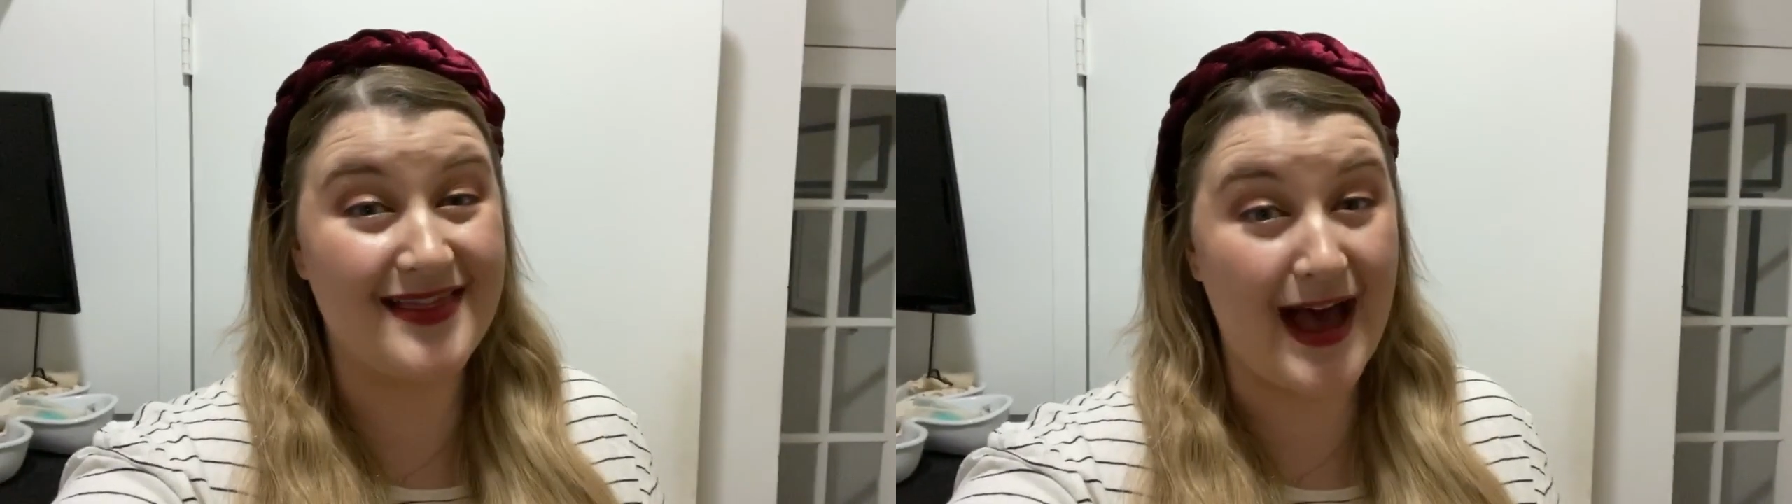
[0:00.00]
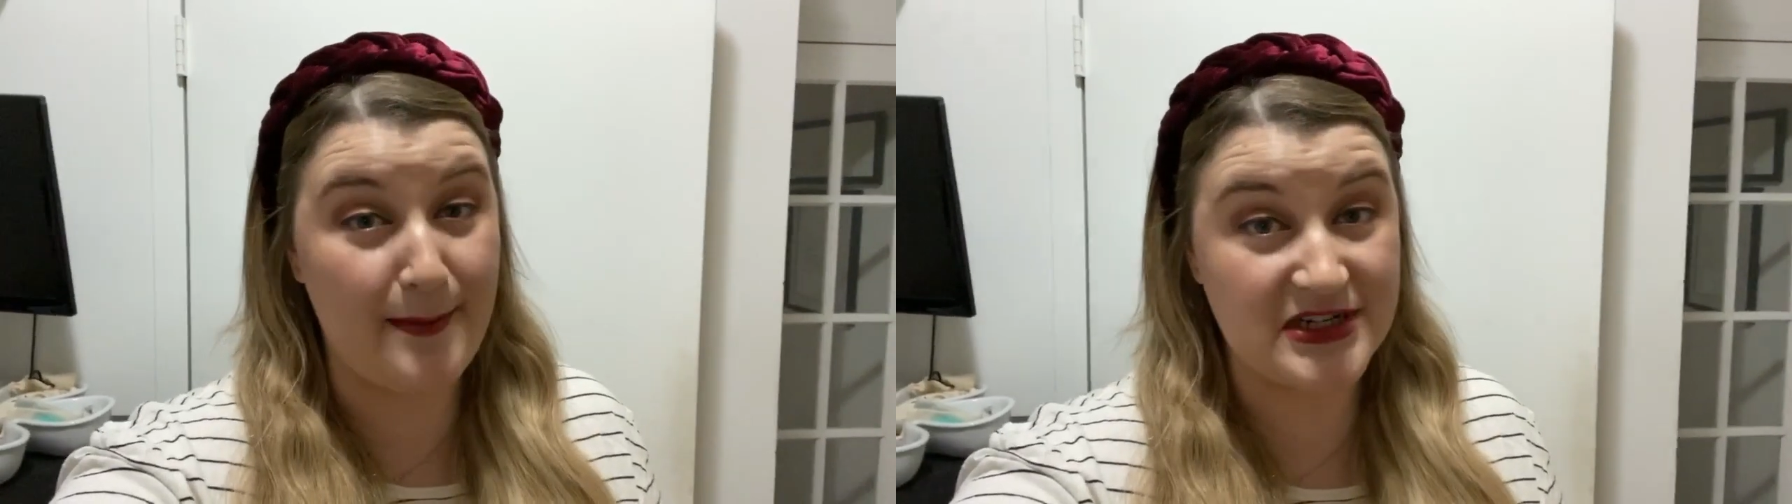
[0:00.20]

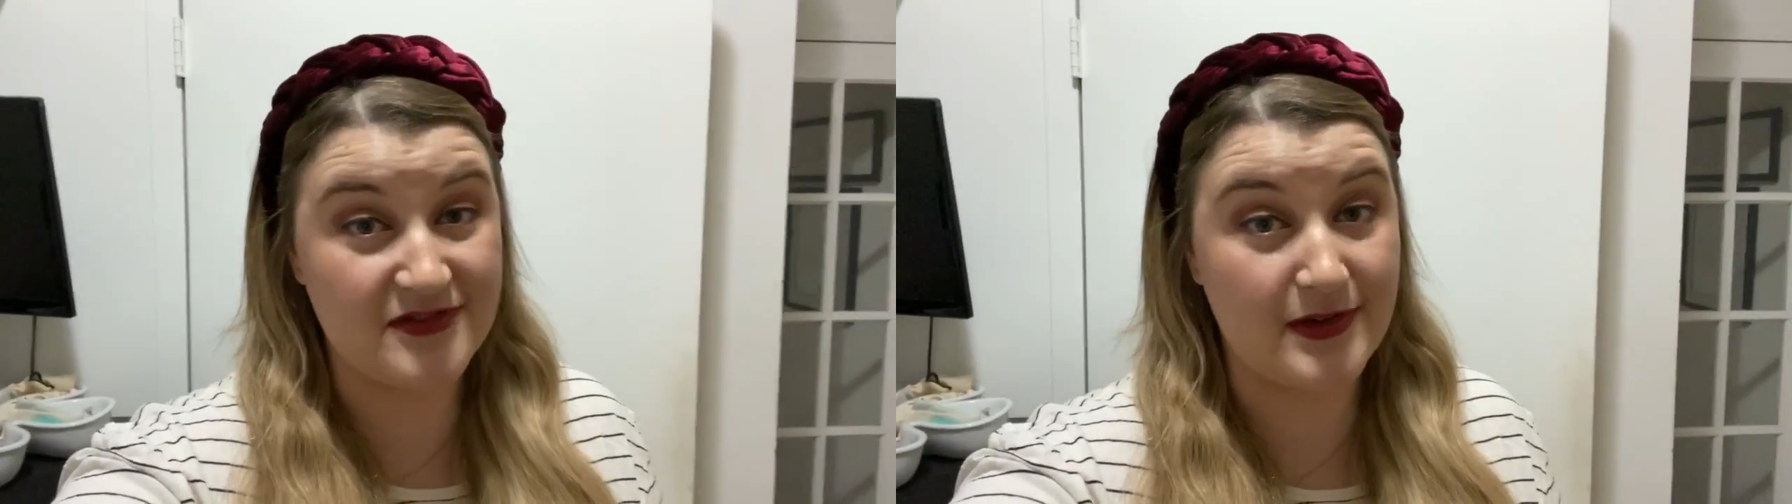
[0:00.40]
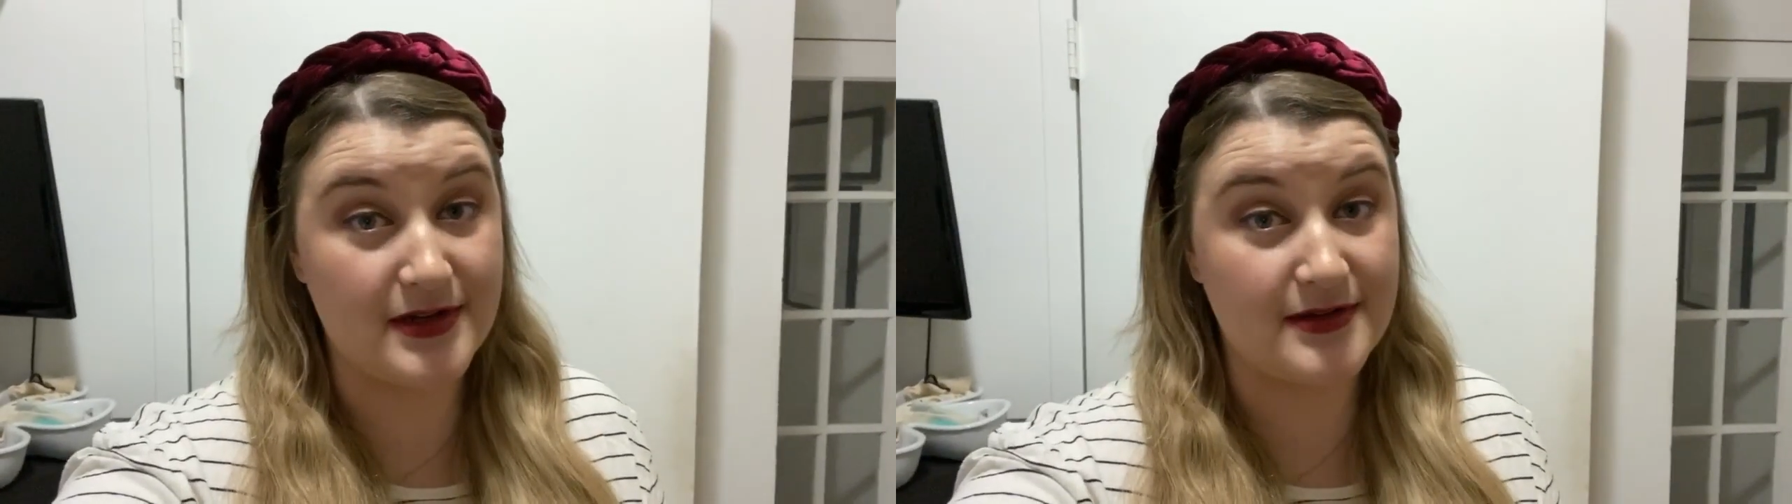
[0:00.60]
that much of
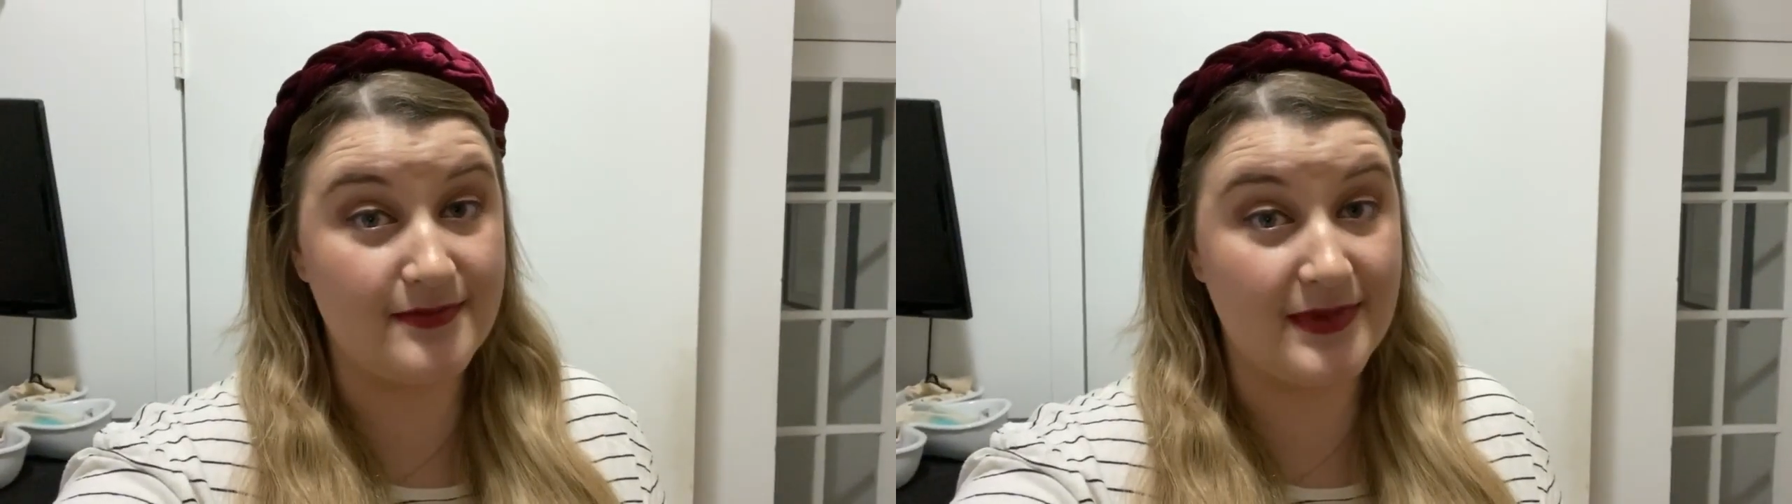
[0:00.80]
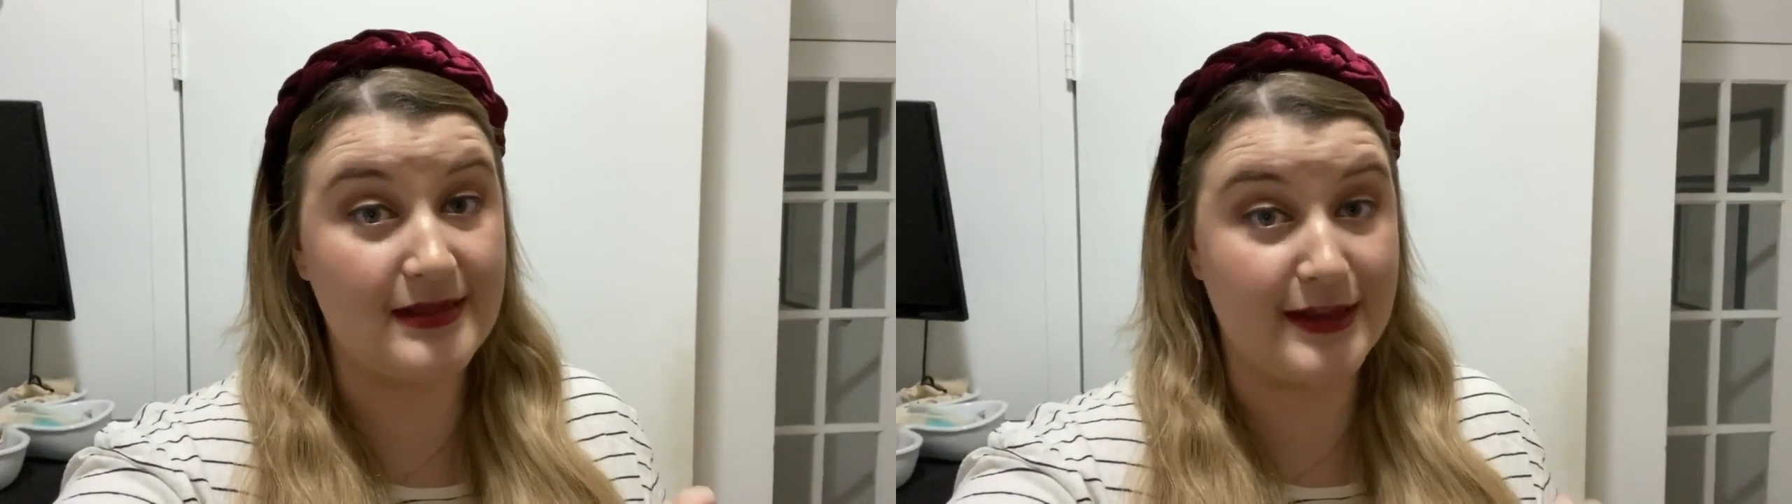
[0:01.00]
a
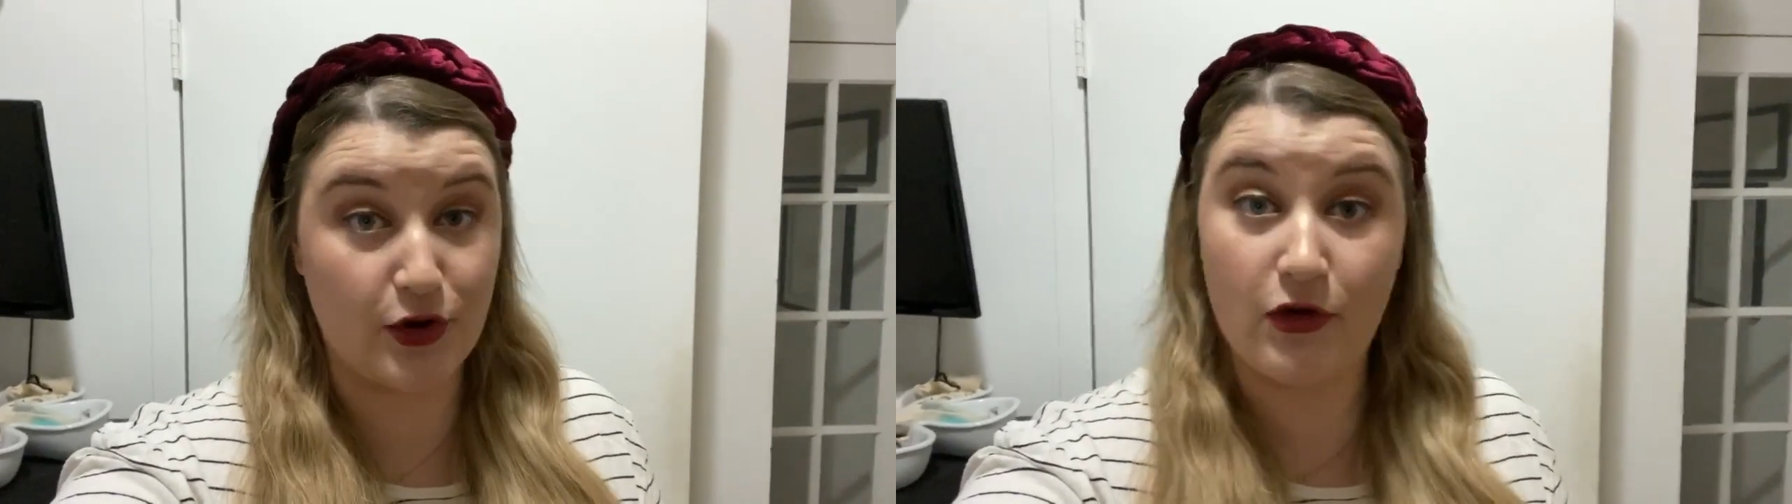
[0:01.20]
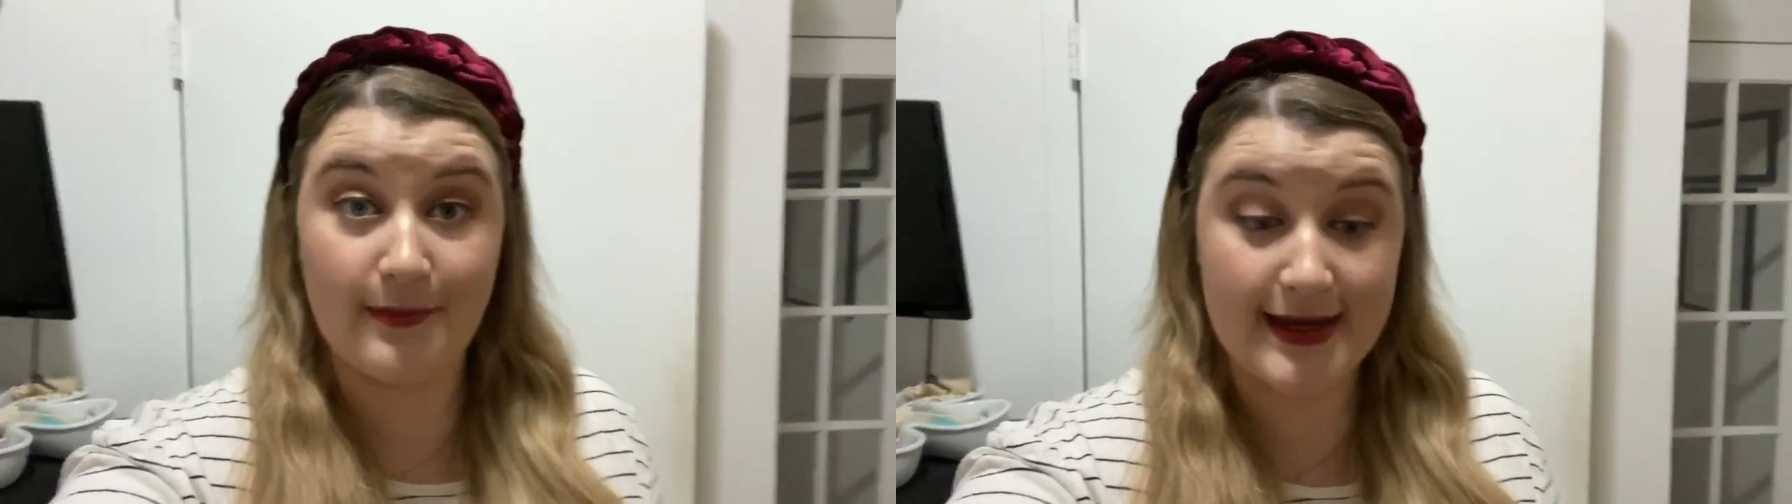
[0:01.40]

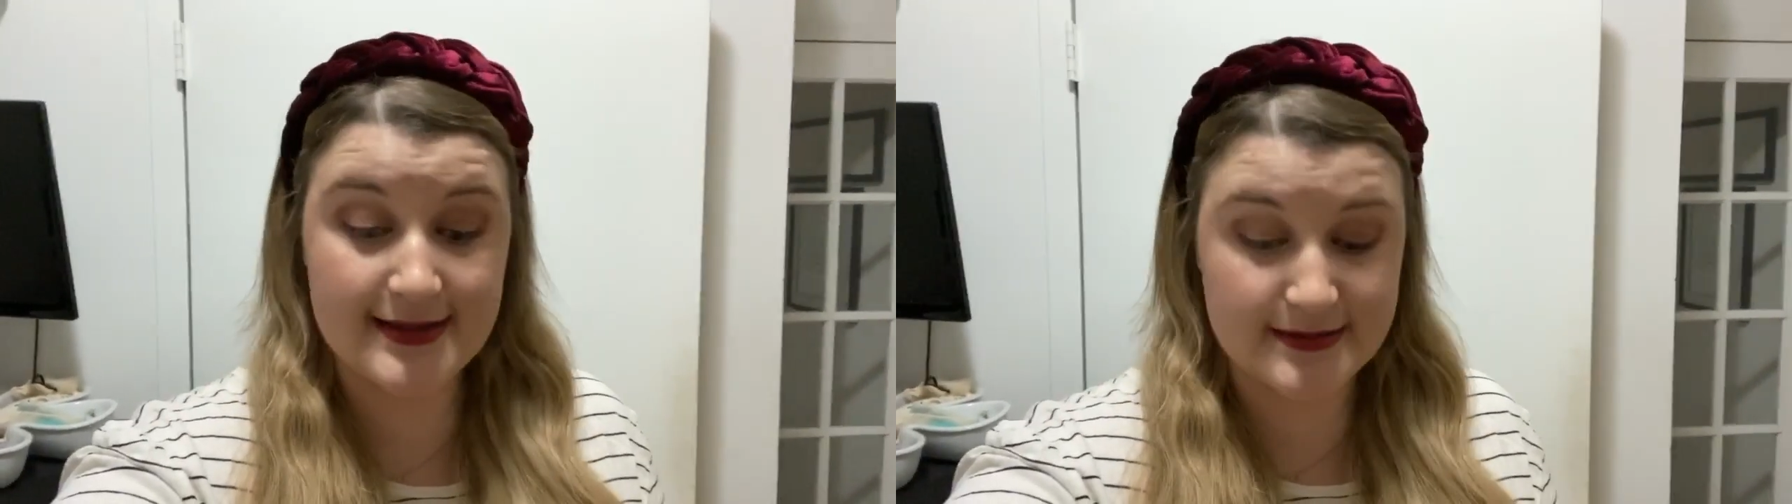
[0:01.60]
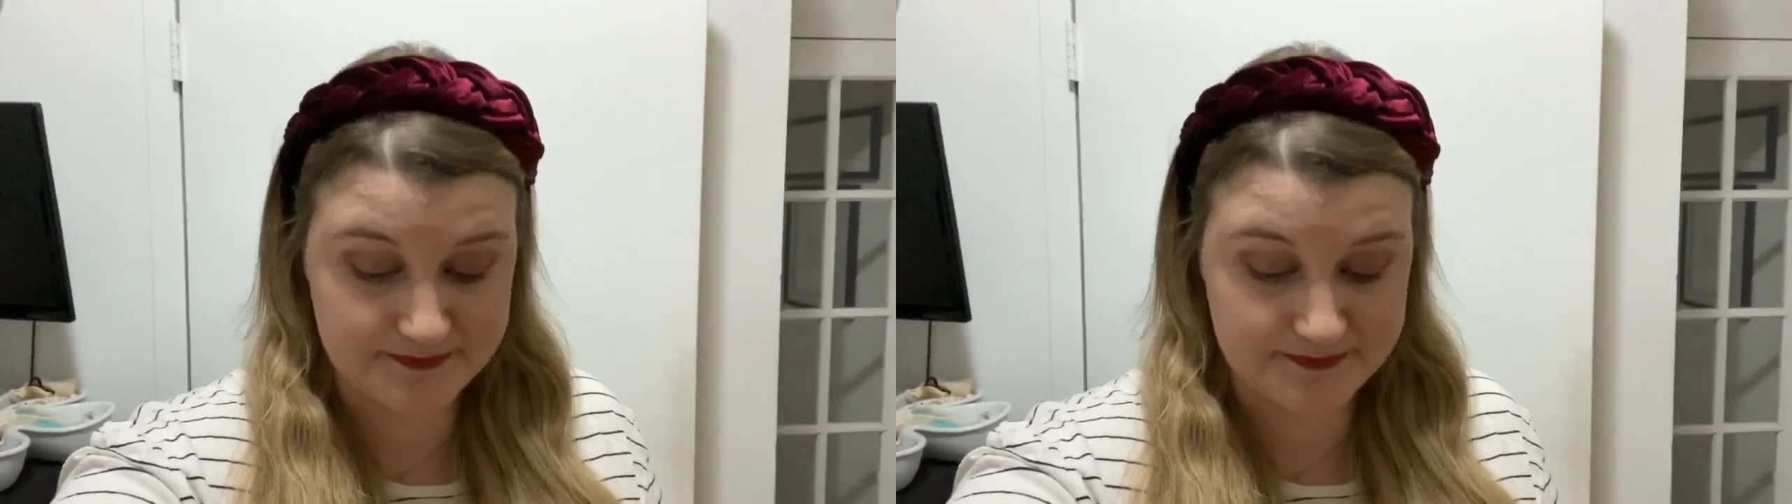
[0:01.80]
literal mess.